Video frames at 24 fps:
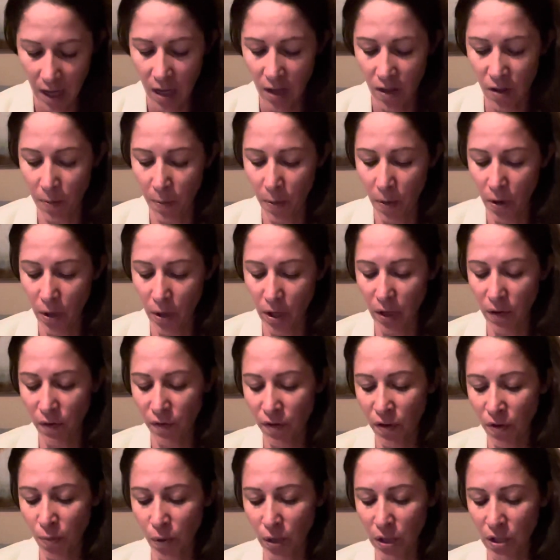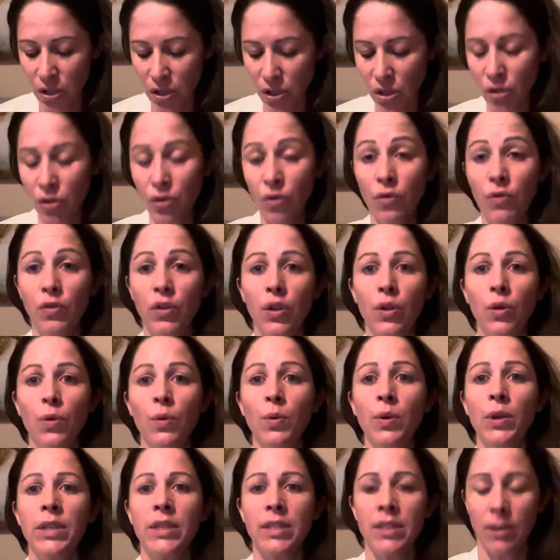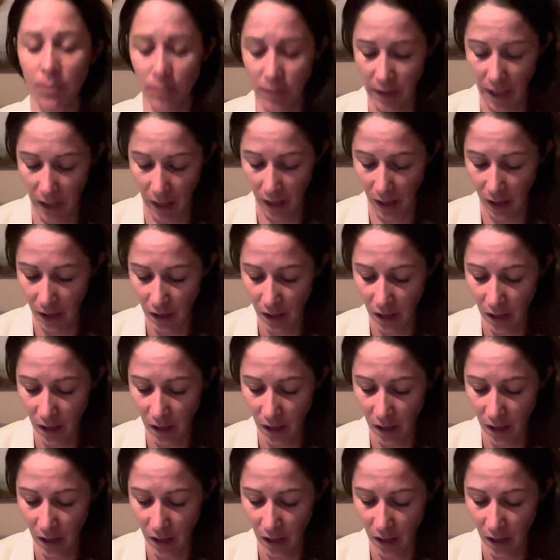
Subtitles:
the point from which you view something,